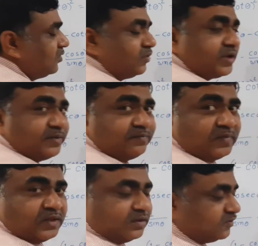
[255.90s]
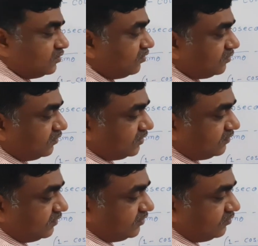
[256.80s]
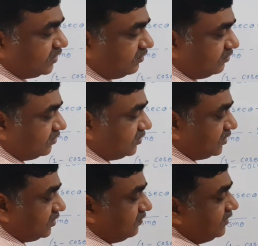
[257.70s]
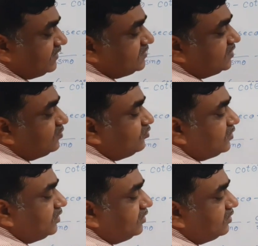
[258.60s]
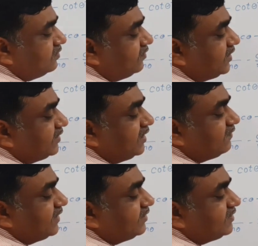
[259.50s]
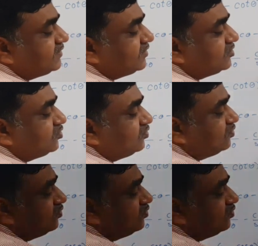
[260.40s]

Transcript: Okay. So what can we do now? We just remove we can nullify this 2.